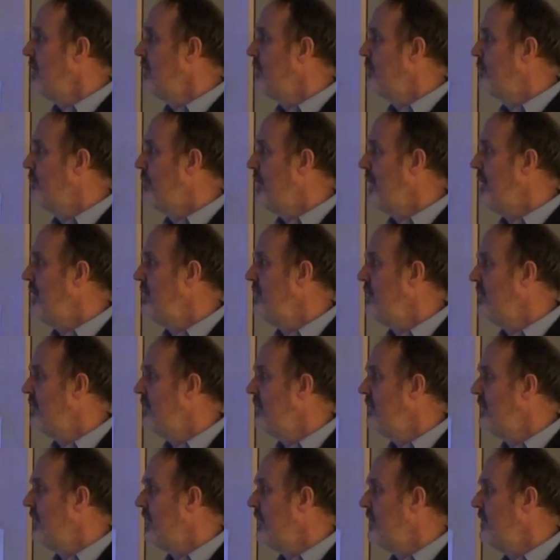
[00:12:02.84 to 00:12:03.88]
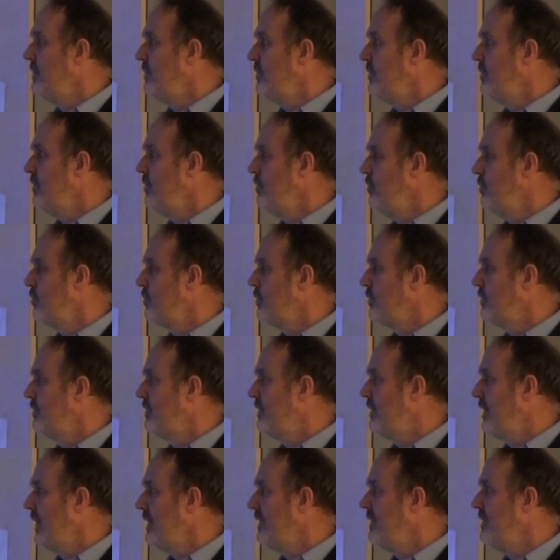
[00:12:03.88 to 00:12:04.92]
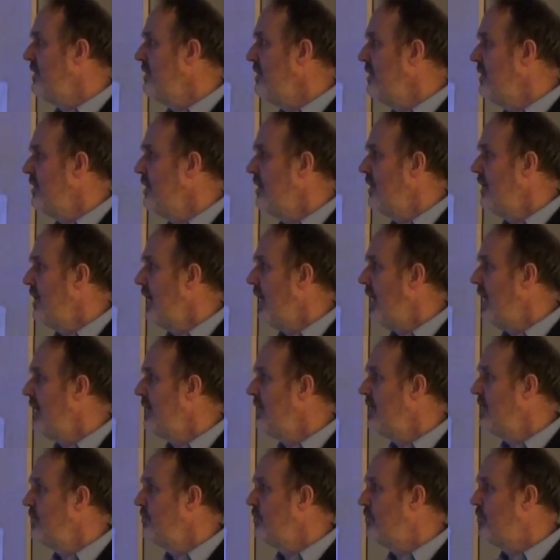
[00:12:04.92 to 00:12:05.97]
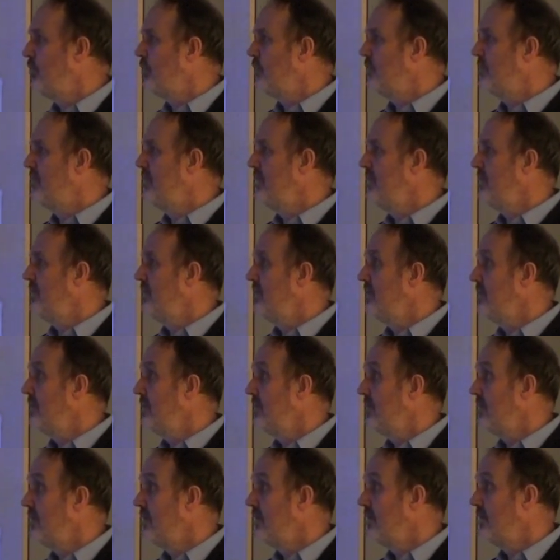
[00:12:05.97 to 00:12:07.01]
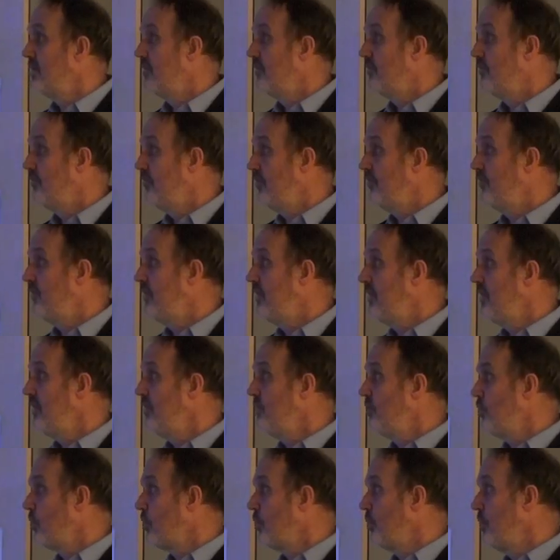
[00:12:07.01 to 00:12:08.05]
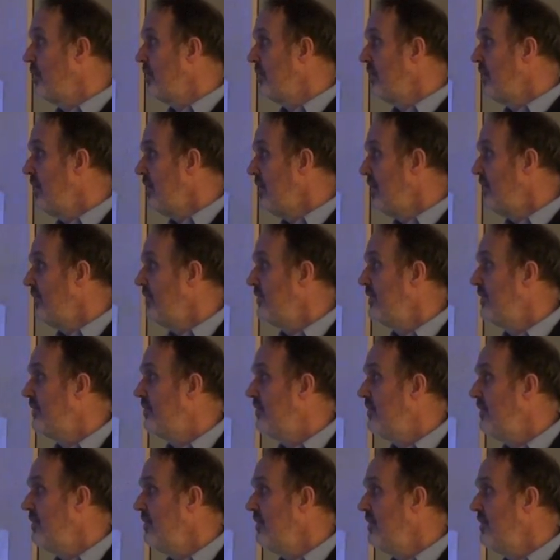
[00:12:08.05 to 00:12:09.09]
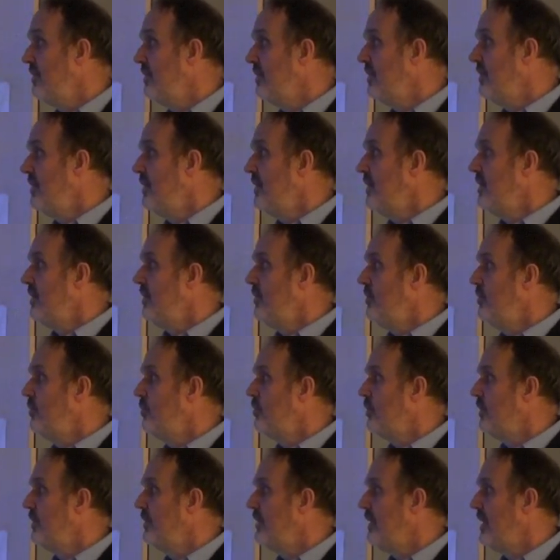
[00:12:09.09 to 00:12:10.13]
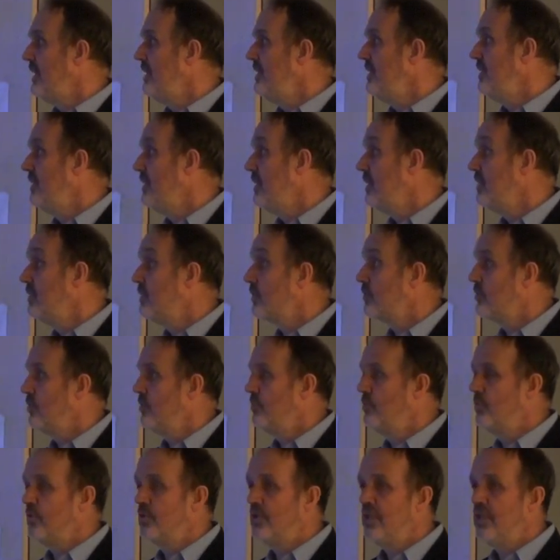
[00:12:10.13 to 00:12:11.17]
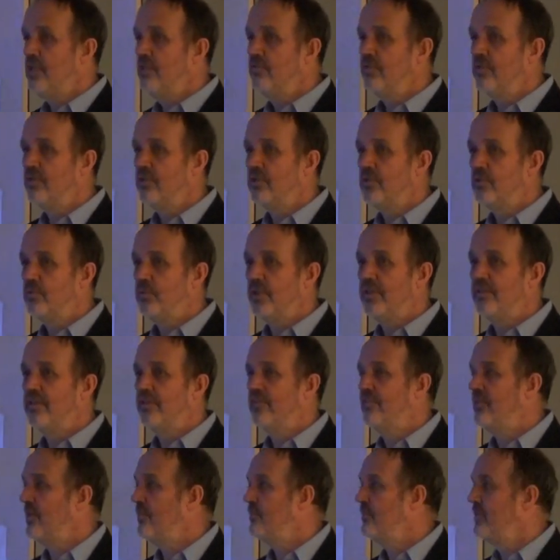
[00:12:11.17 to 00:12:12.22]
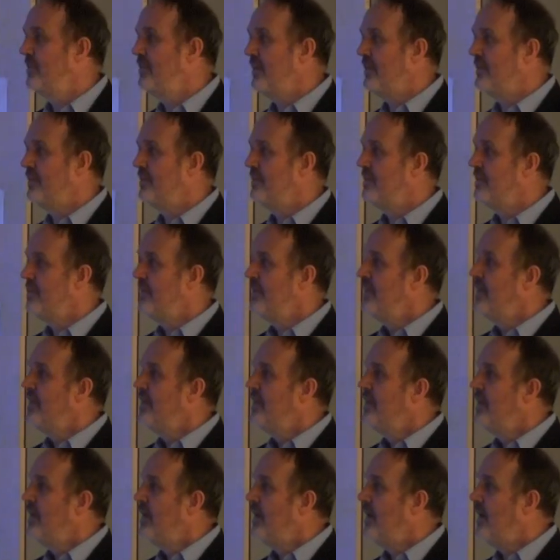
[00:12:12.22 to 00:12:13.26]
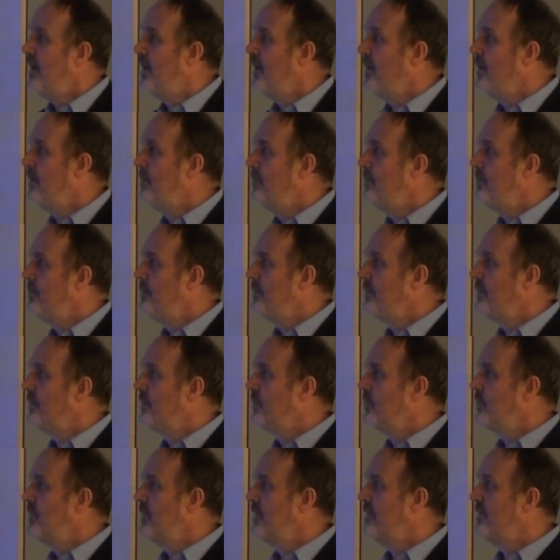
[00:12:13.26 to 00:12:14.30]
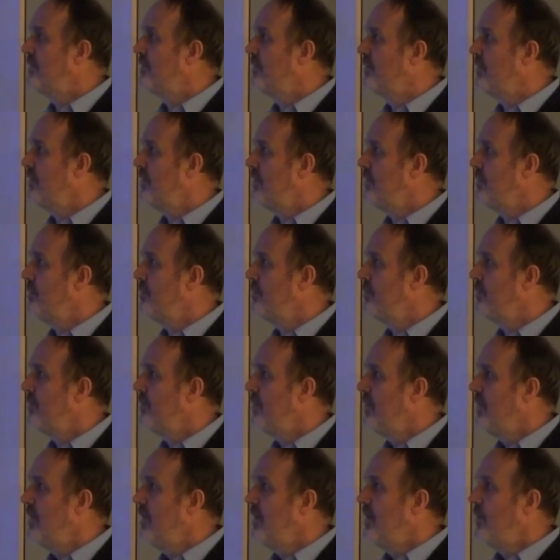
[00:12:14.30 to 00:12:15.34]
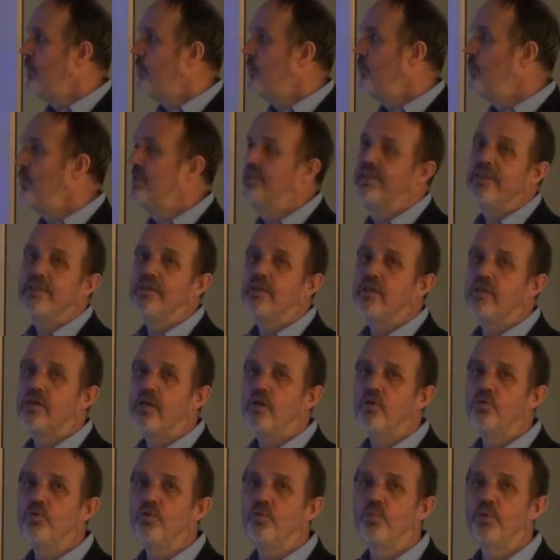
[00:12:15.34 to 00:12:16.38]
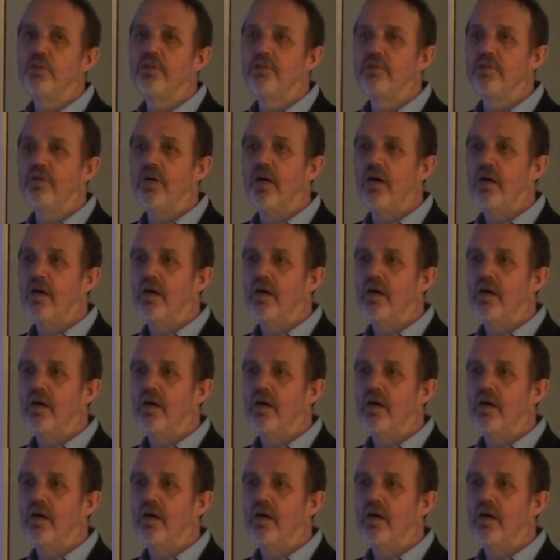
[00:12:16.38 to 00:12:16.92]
Spain 9 euro 10, Ireland 14 Tishti, Norway 16 euro 90, and Luxembourg even 27.10. Um, so that's um, we take account with